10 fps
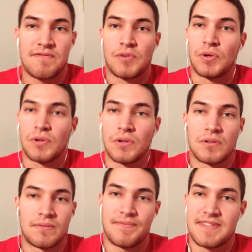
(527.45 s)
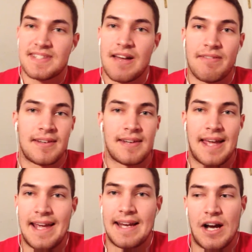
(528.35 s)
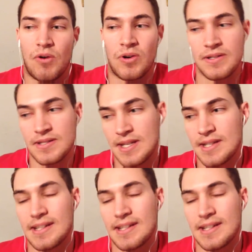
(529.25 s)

full 7 to 8 hours.